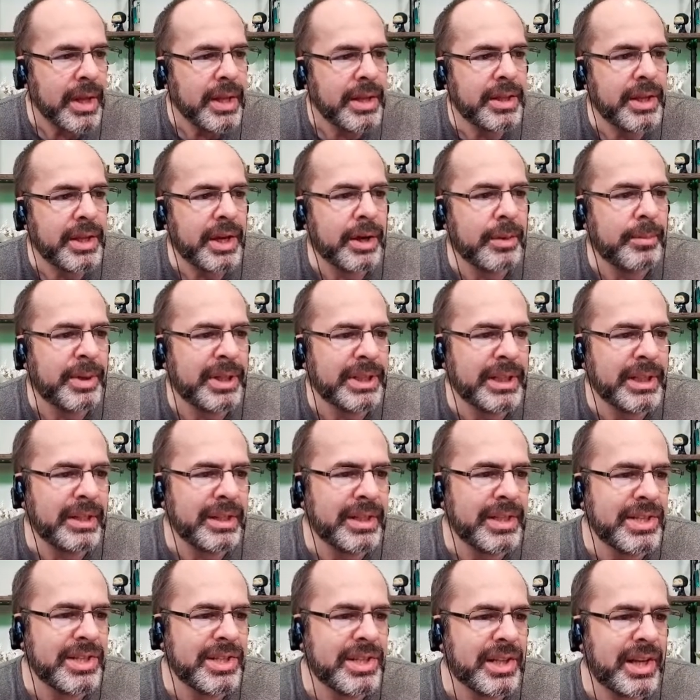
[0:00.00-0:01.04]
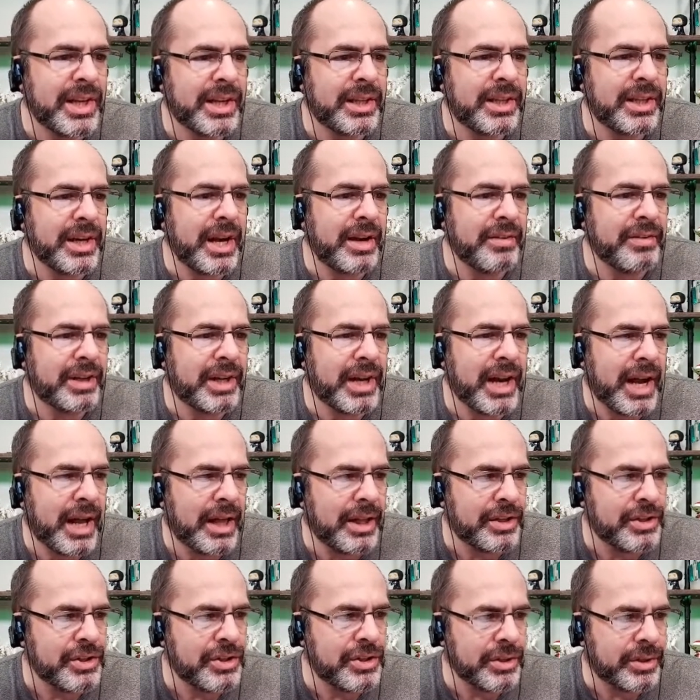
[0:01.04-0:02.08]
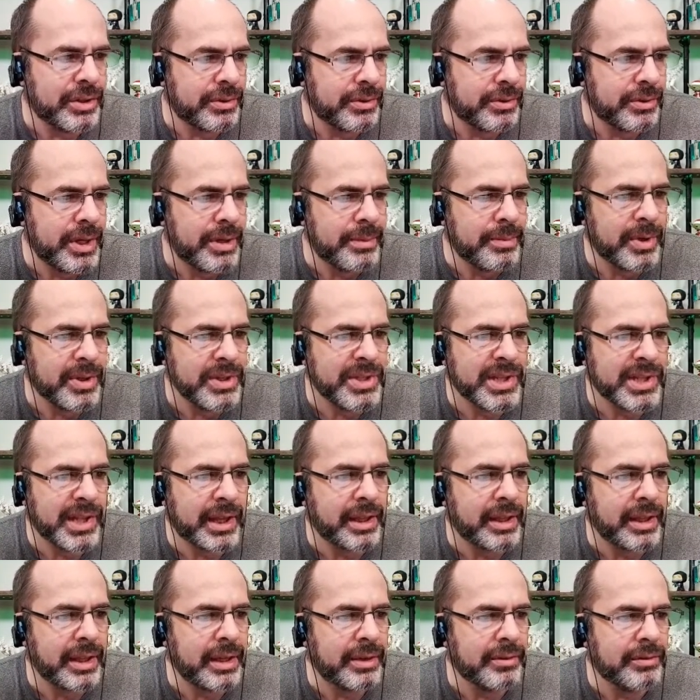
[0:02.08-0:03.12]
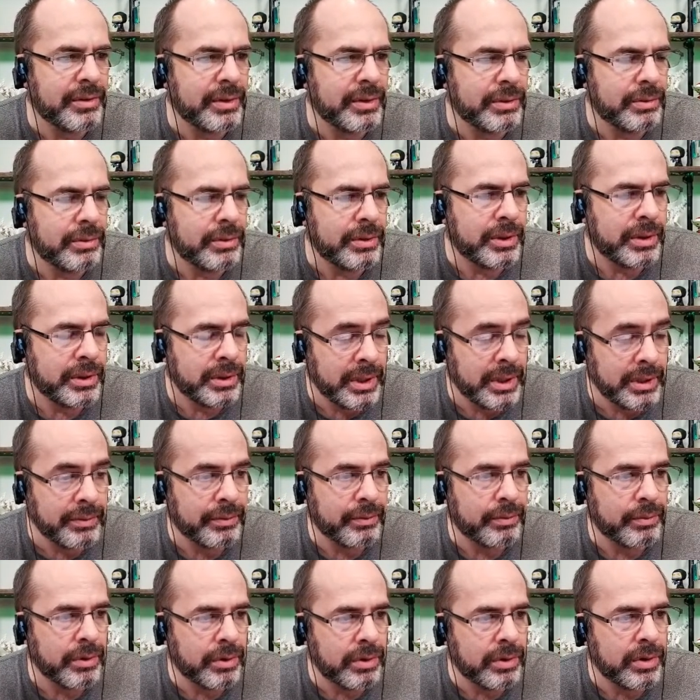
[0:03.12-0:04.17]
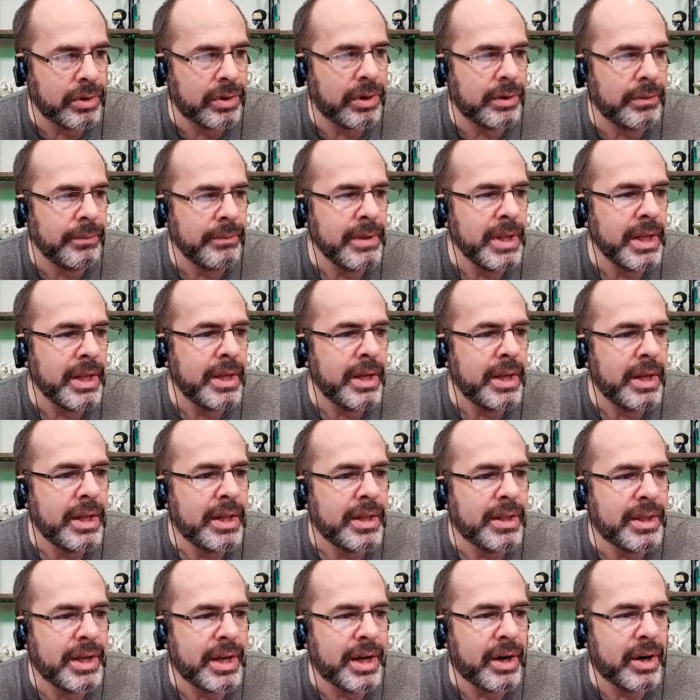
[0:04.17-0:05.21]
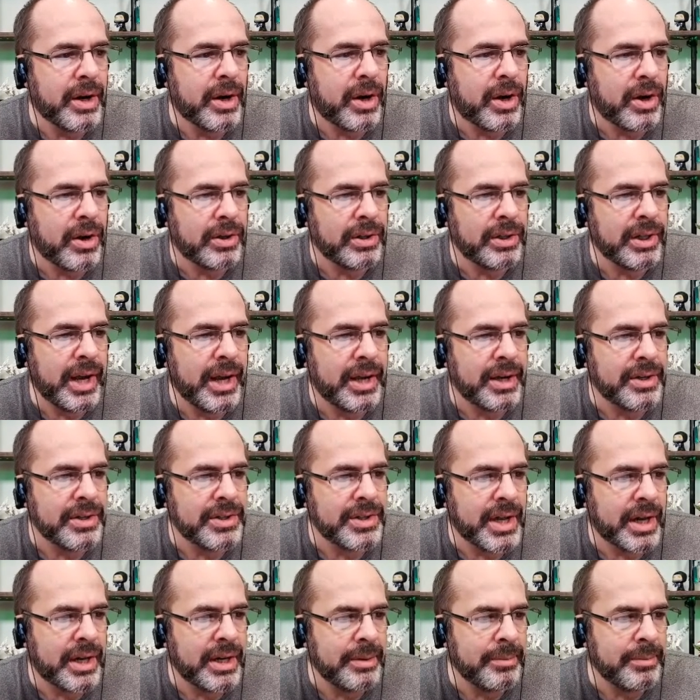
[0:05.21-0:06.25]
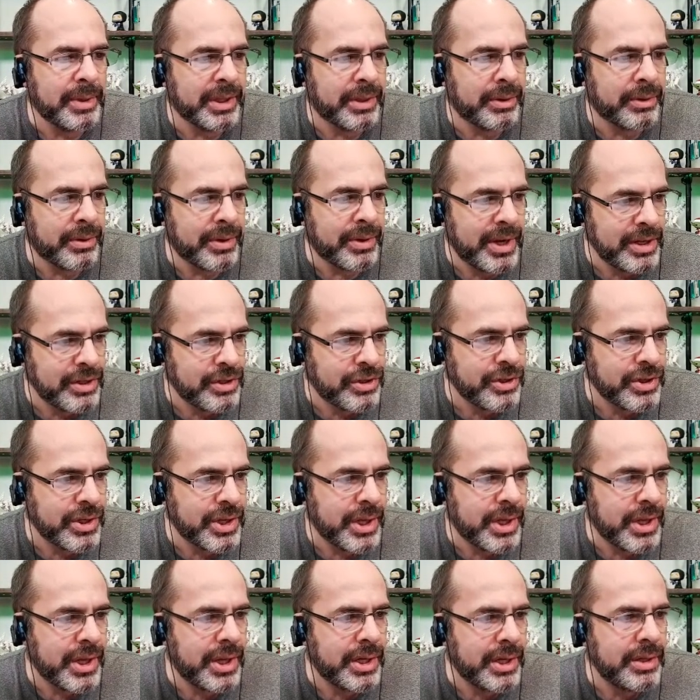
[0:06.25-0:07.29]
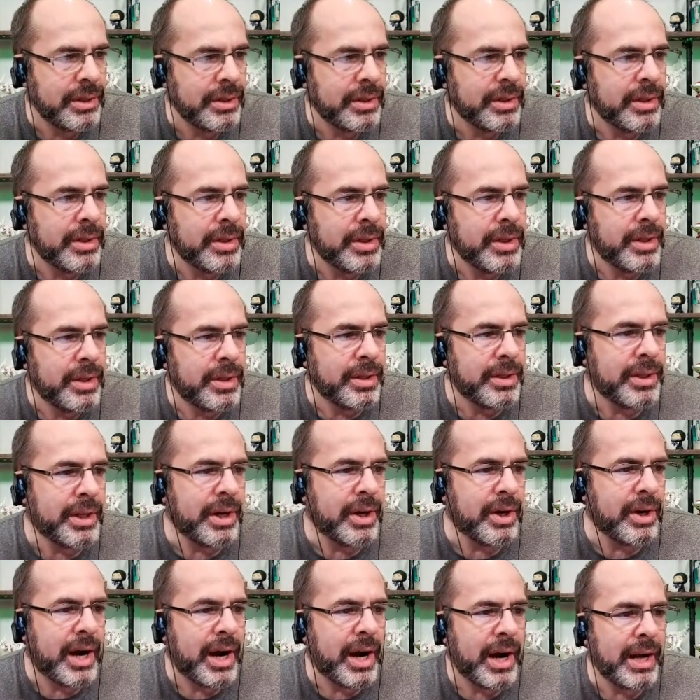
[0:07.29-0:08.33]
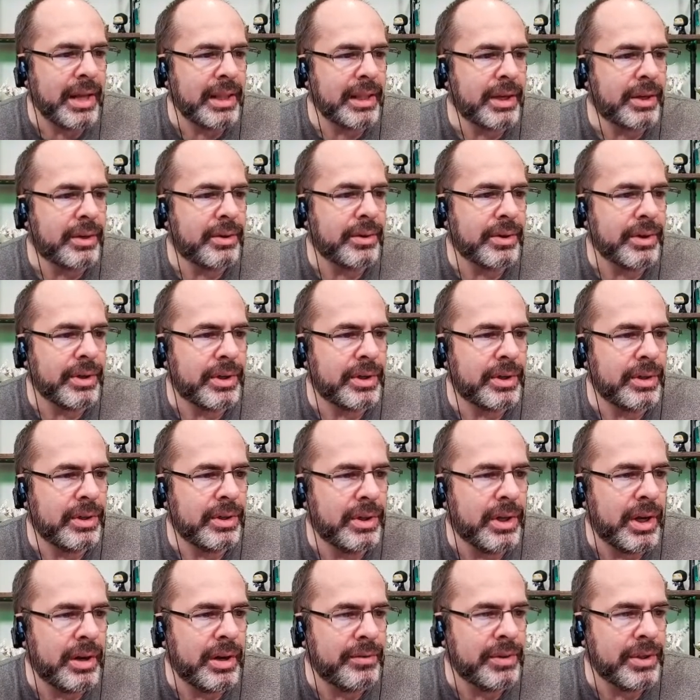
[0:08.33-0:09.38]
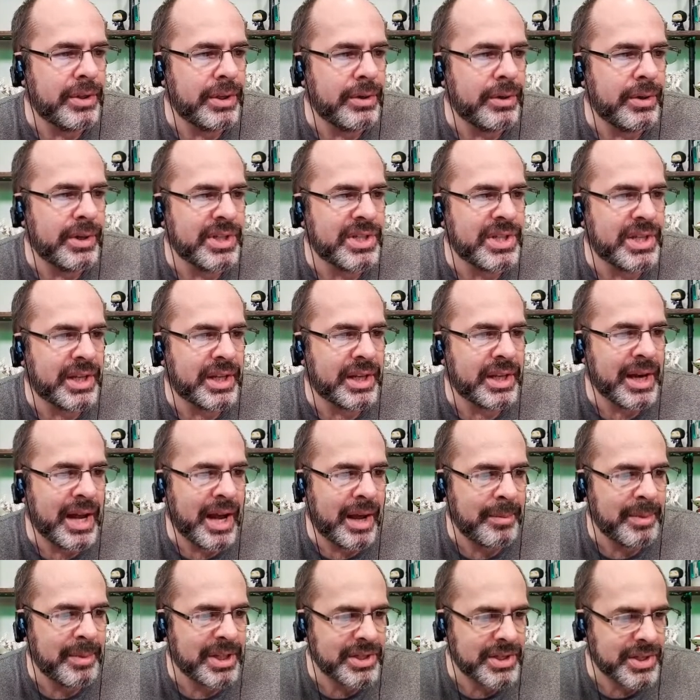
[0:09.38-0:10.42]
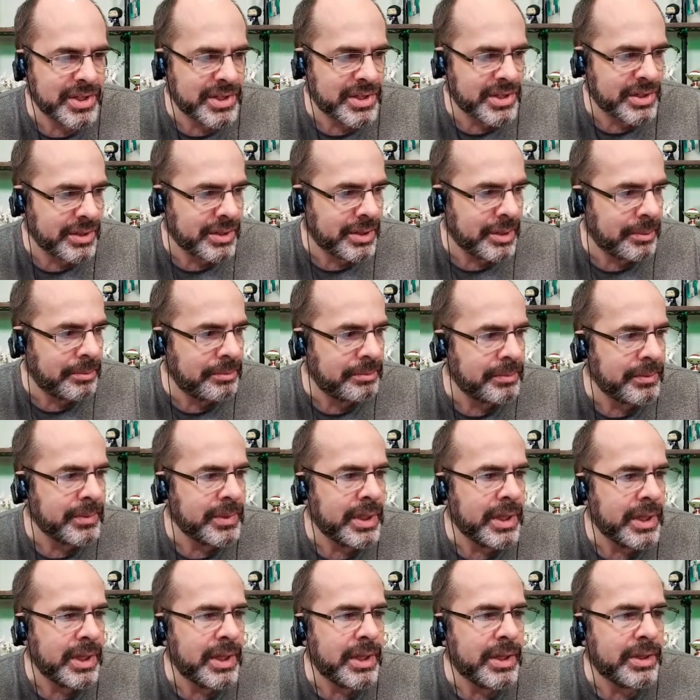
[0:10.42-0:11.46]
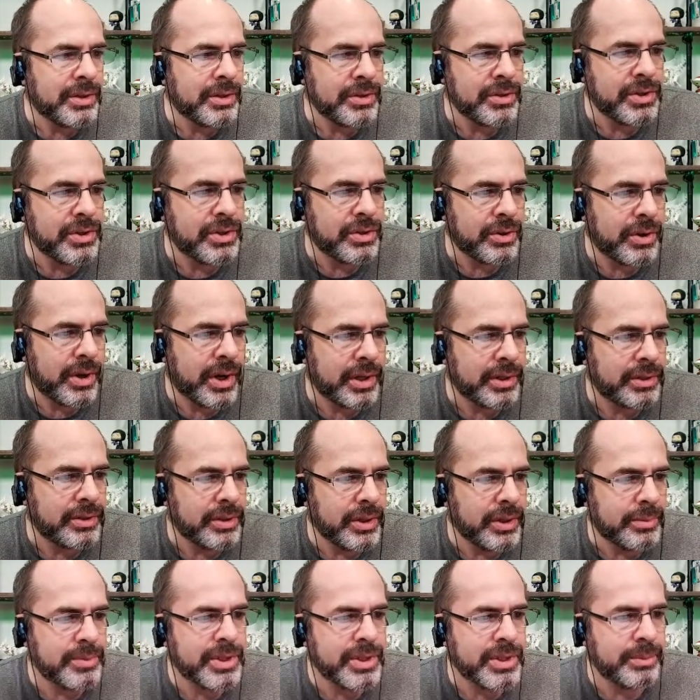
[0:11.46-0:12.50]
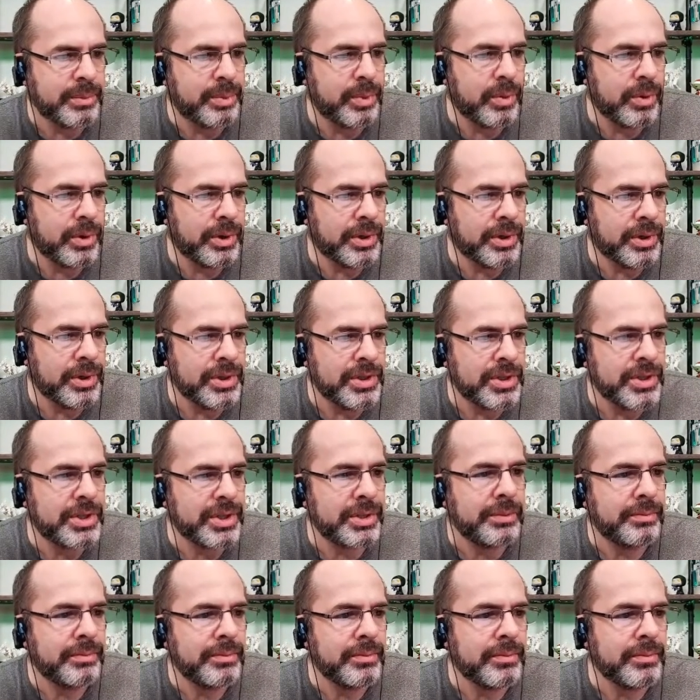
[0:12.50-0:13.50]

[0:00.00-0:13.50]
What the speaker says: They are among the least likely to have a college degree, most likely to live rural. They are hardliners on immigration. They're highly critical of the U.S. economic system. They're strong Trump supporters.